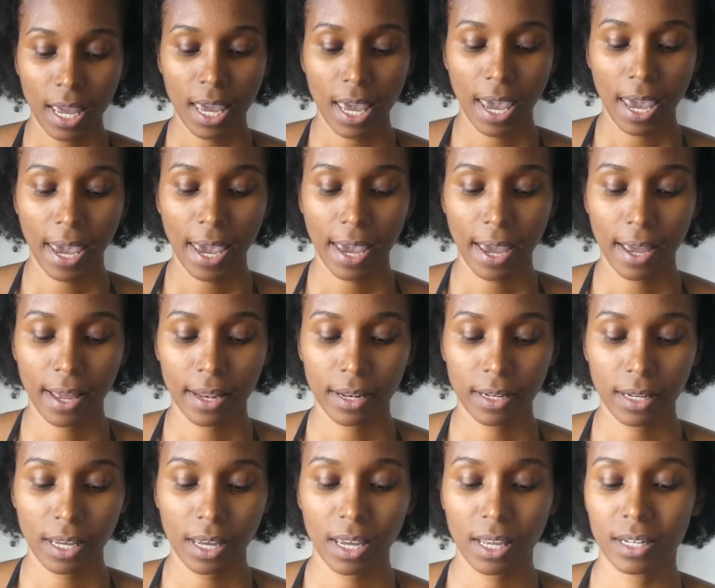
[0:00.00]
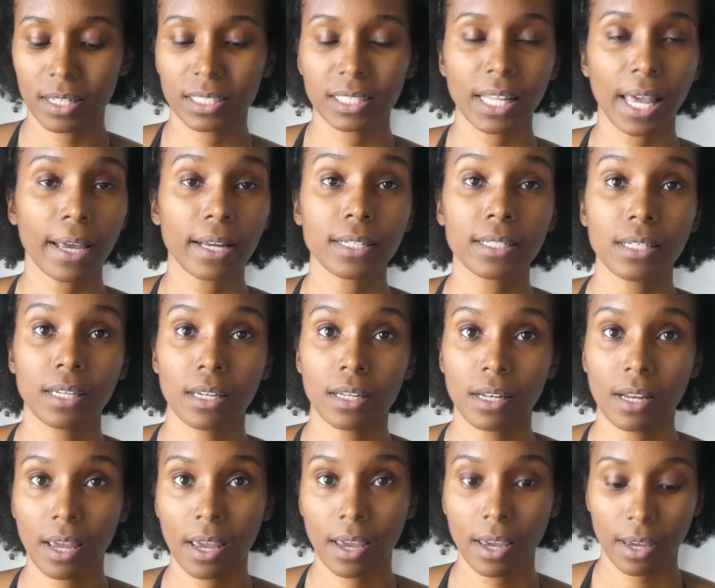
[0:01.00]
and it's like a
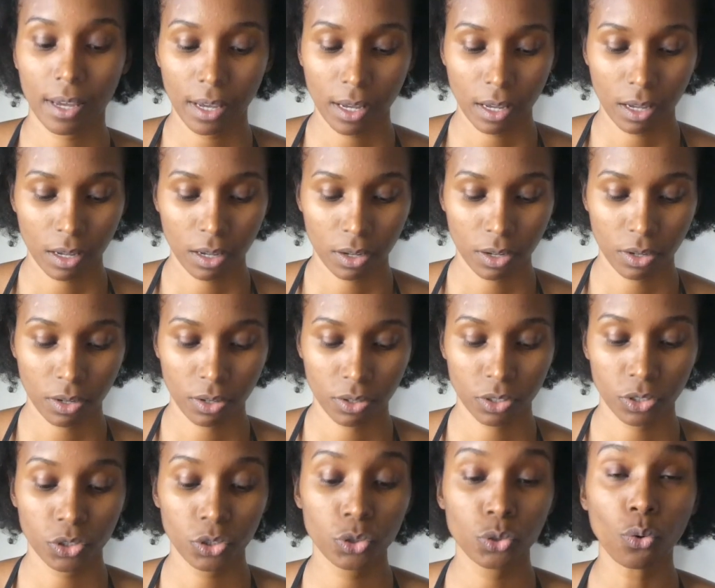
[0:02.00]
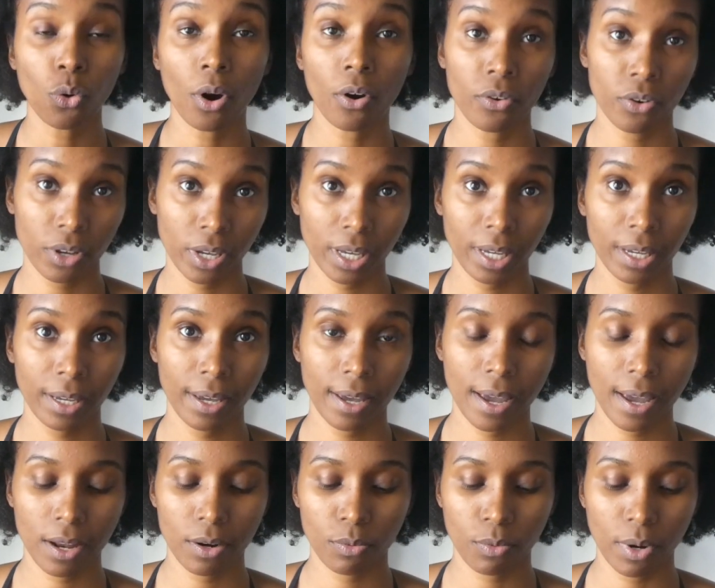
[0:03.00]
DNA story,
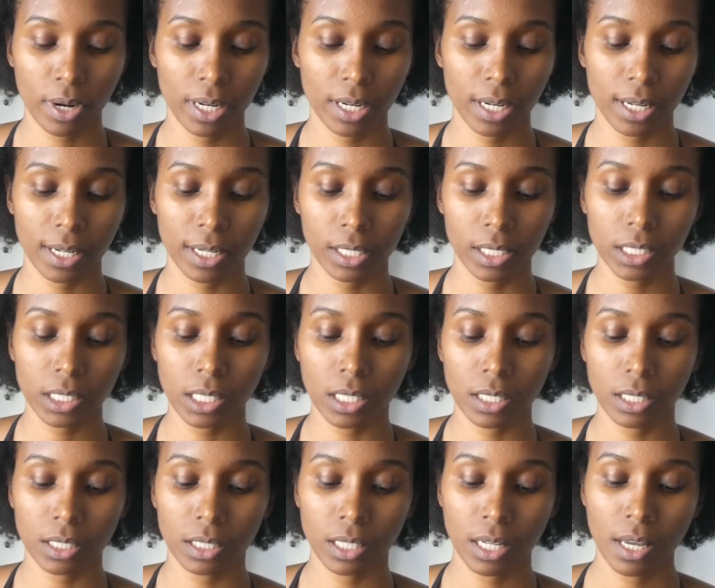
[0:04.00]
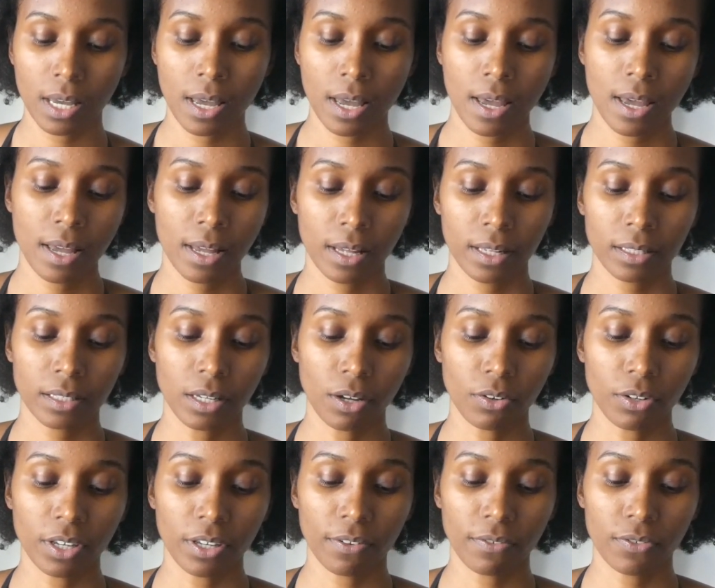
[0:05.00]
and what it is
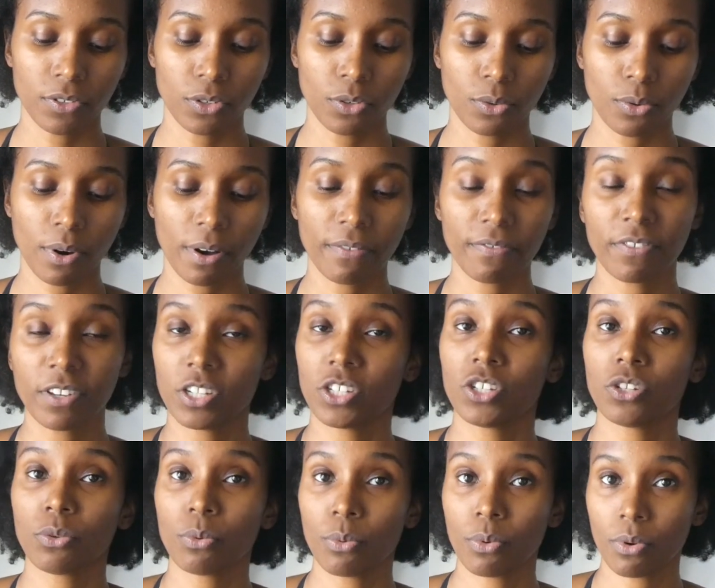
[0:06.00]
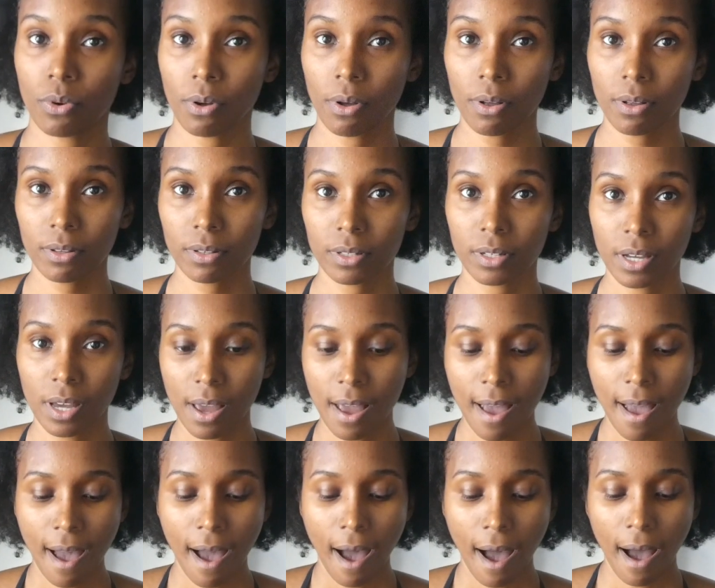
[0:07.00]
they'll give you a visual
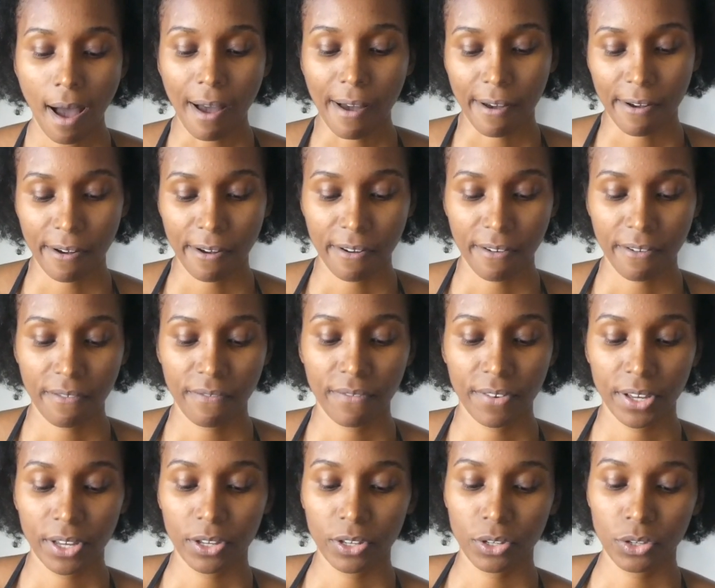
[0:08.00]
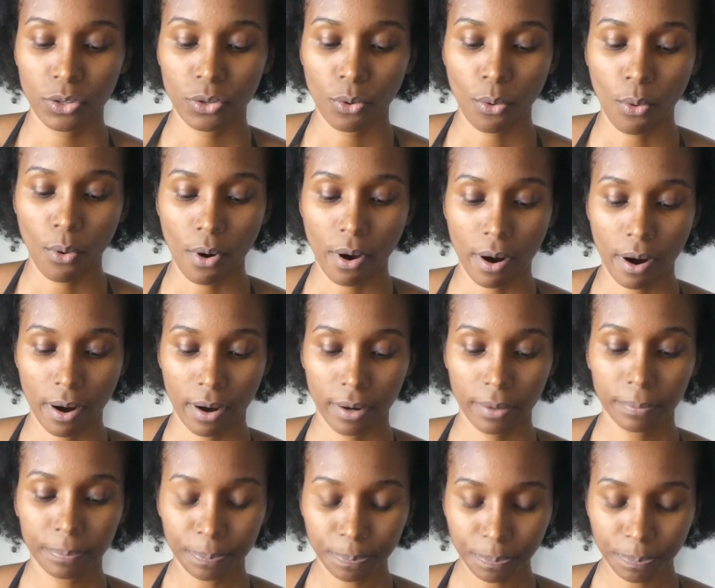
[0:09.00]
of your,